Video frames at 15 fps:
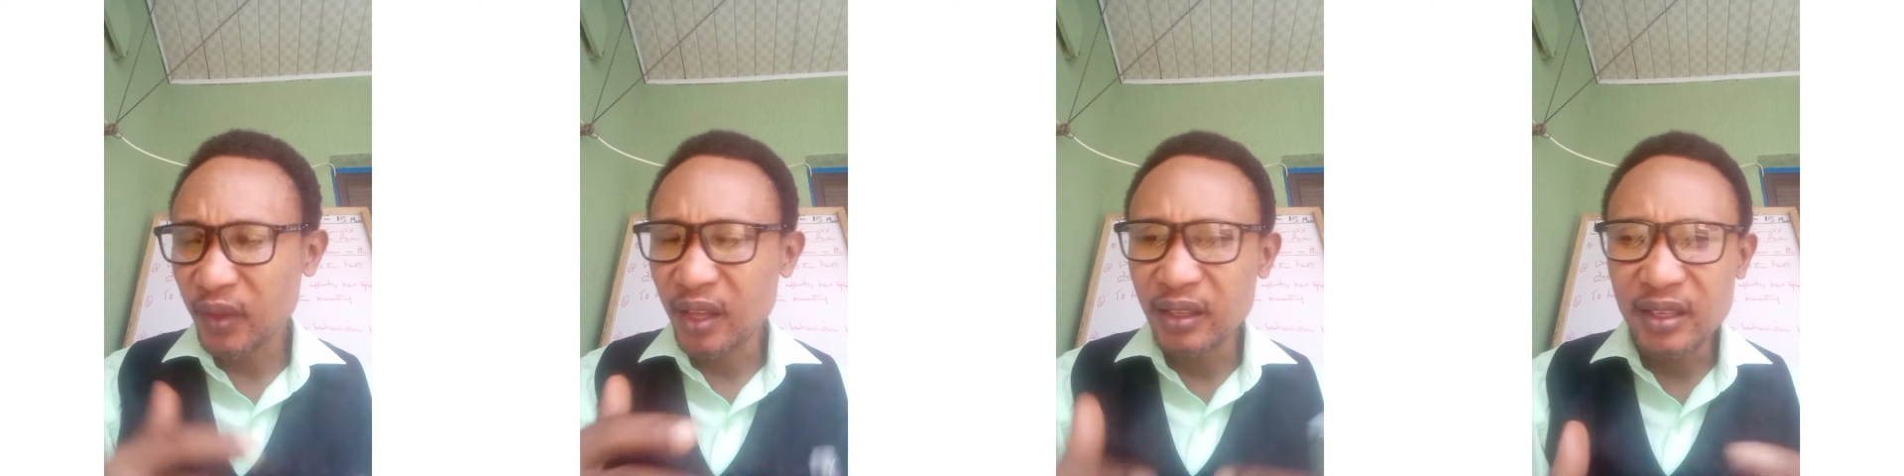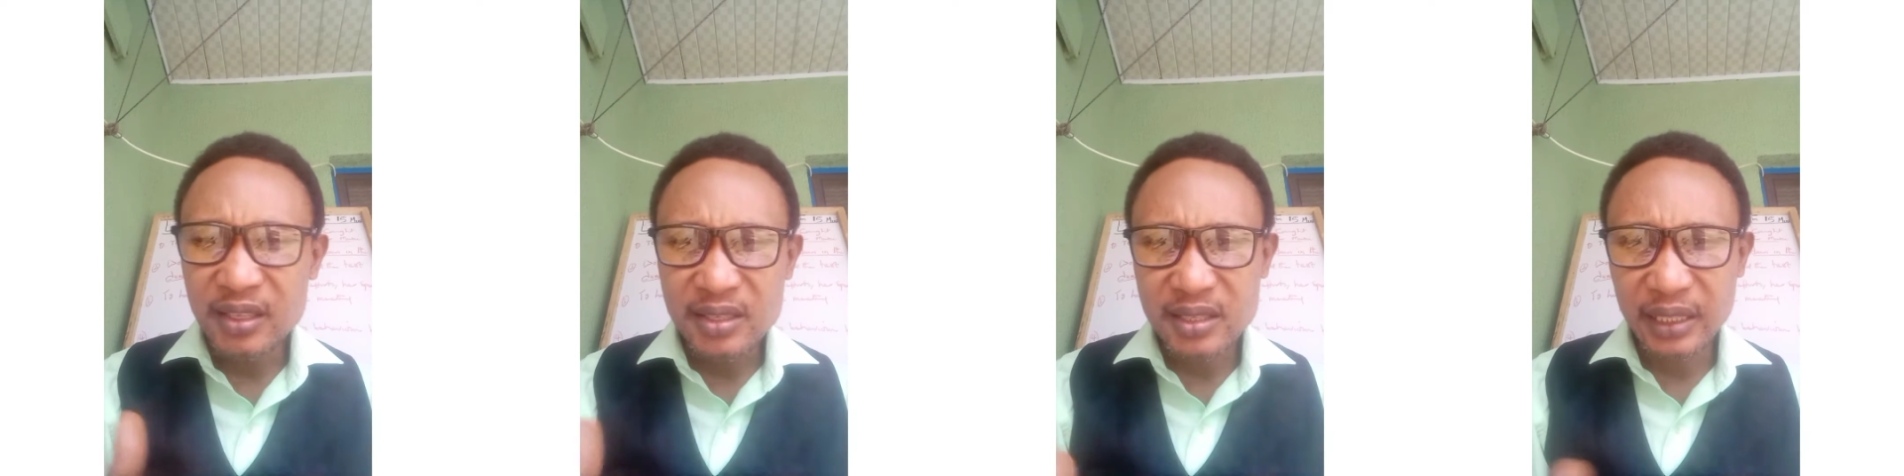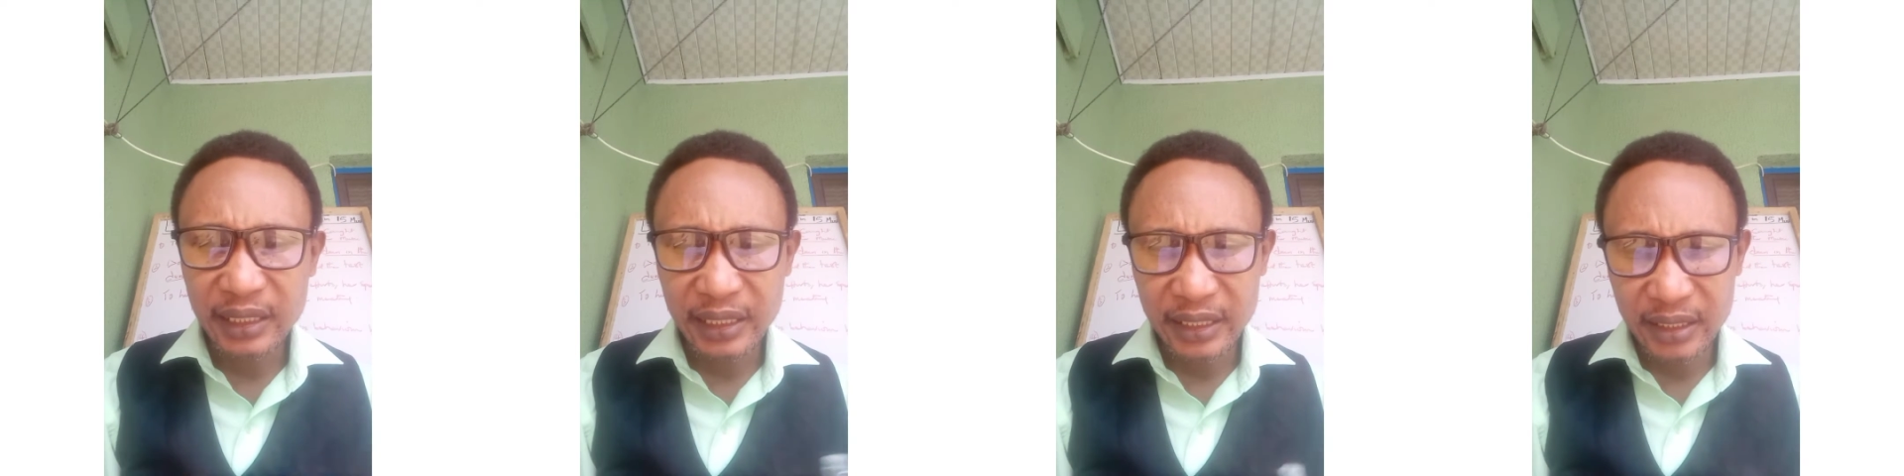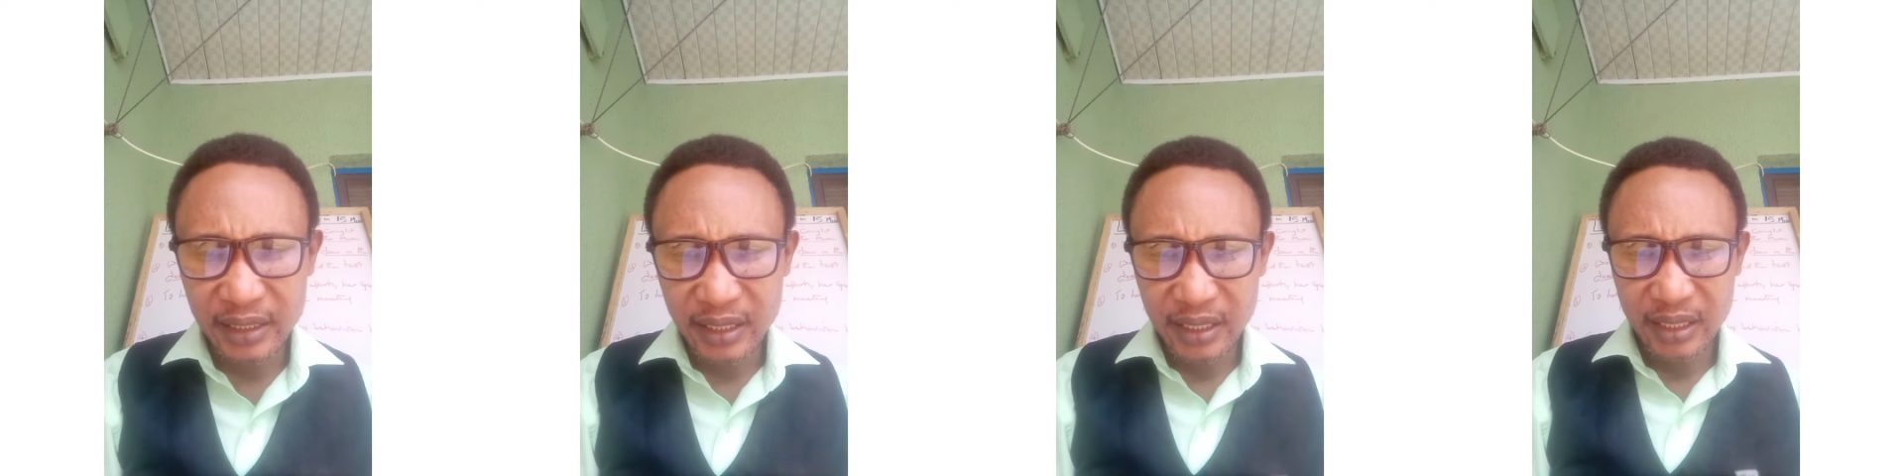uh,
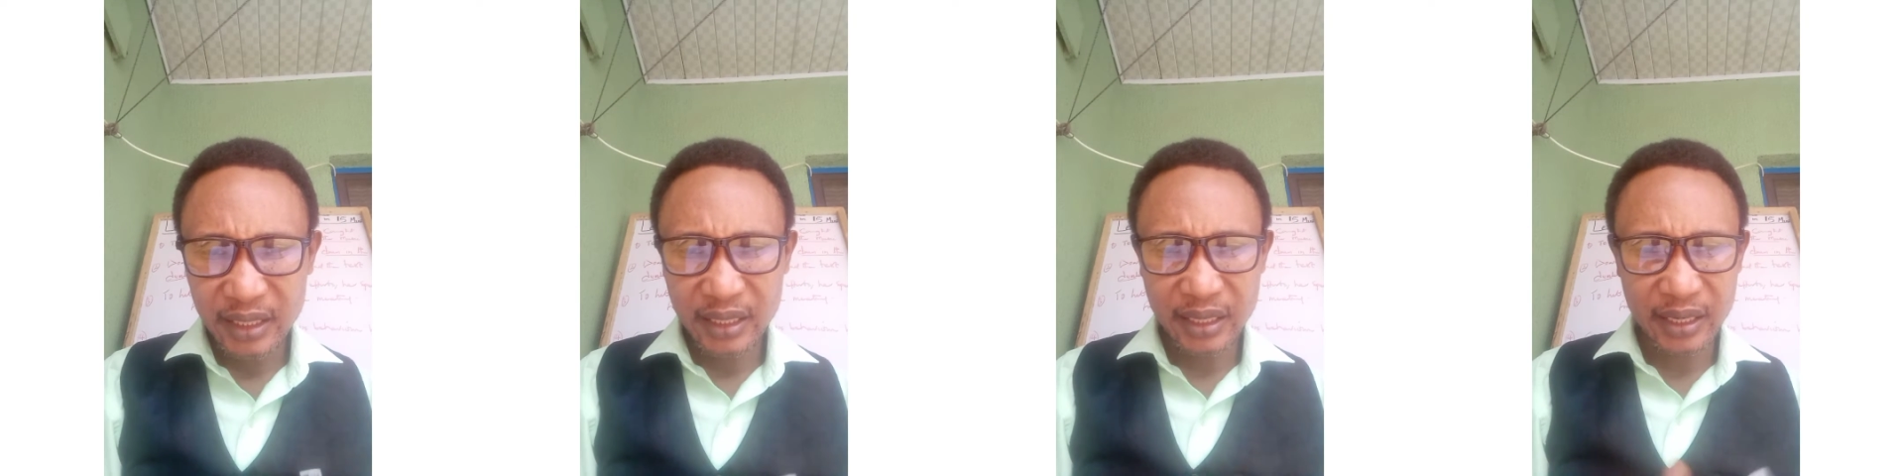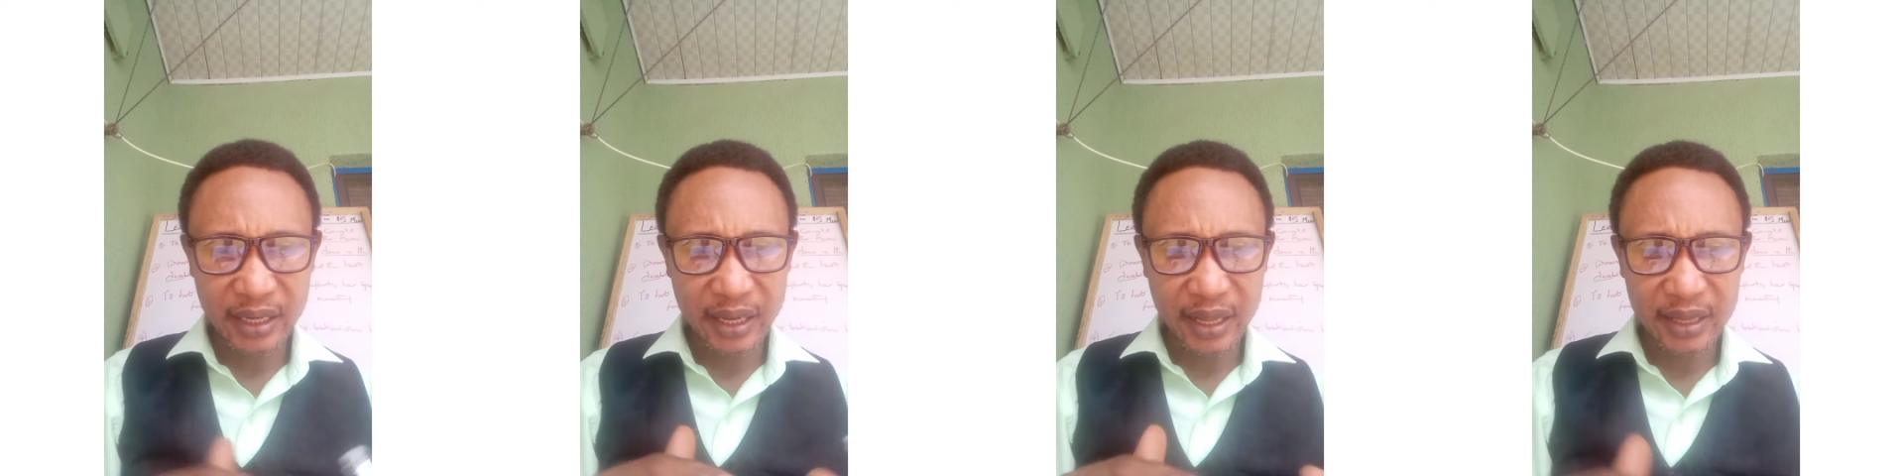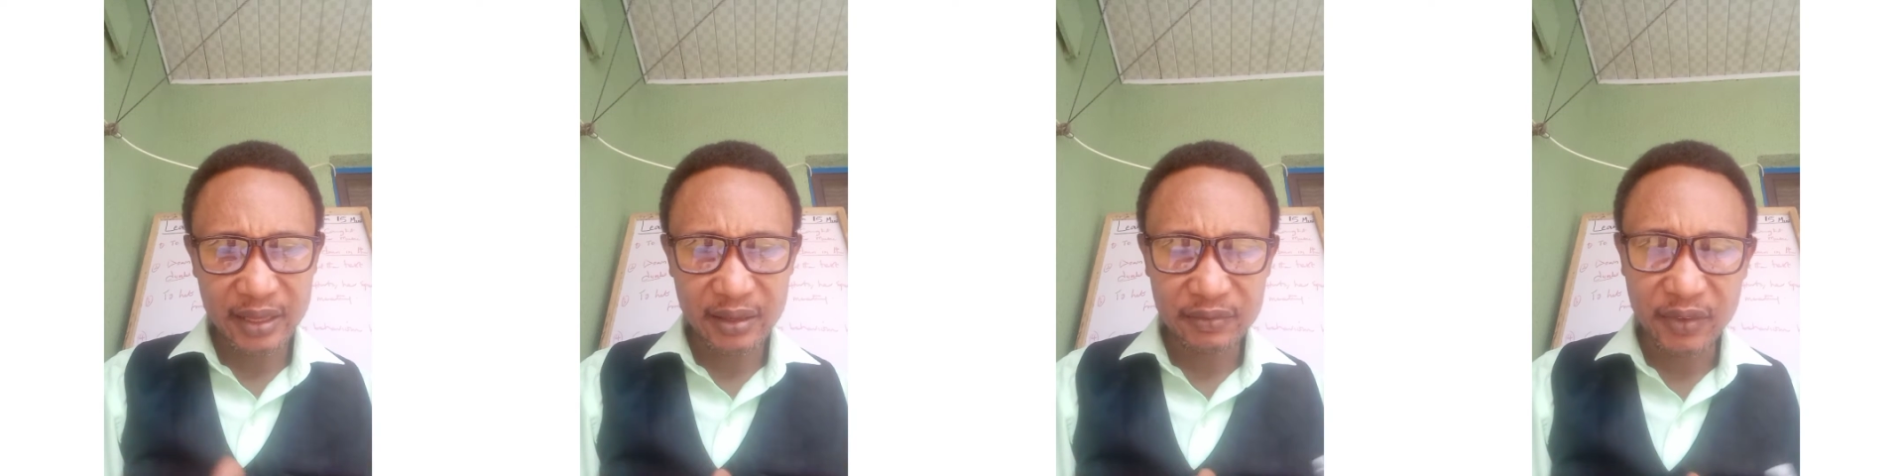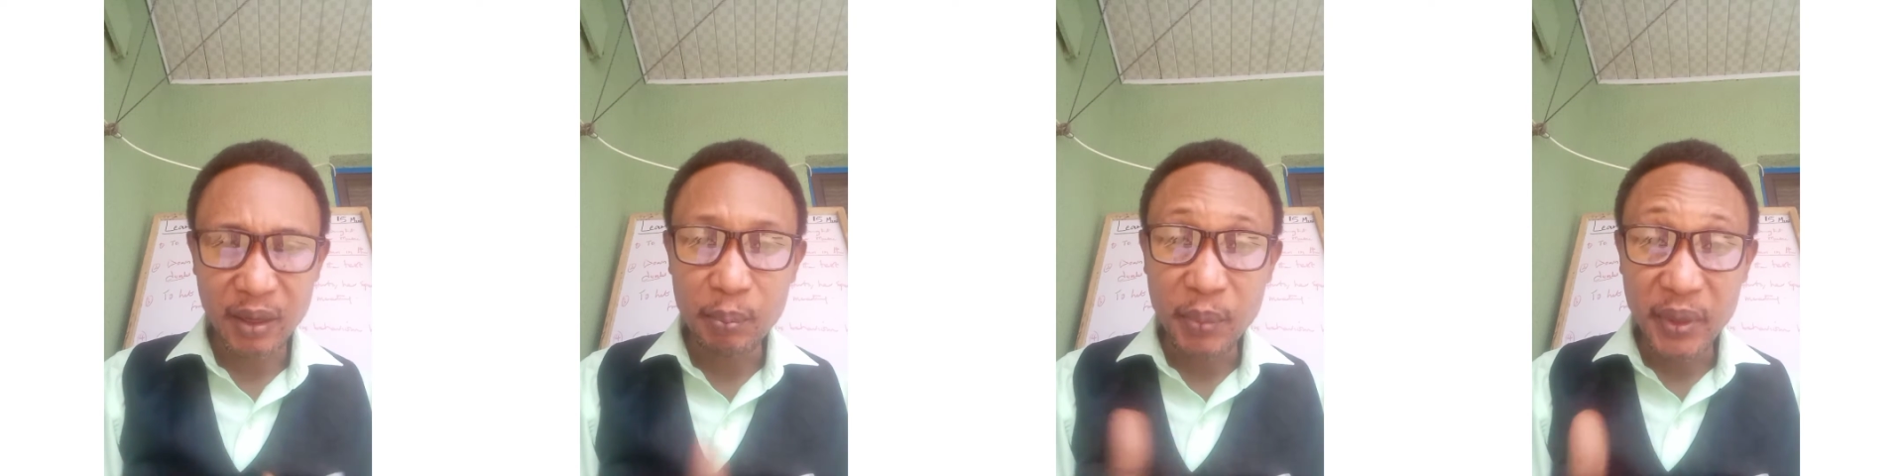listening uh, kind of uh,